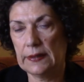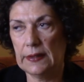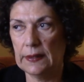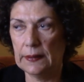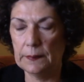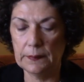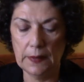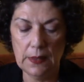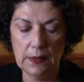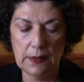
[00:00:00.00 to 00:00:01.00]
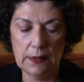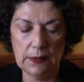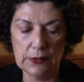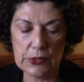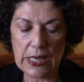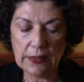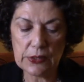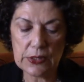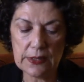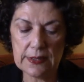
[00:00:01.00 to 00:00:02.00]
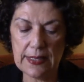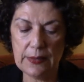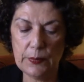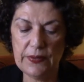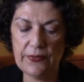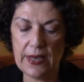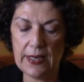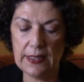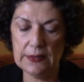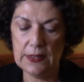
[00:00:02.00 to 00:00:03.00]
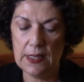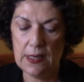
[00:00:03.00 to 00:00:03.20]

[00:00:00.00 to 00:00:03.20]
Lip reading: challenges that we've had,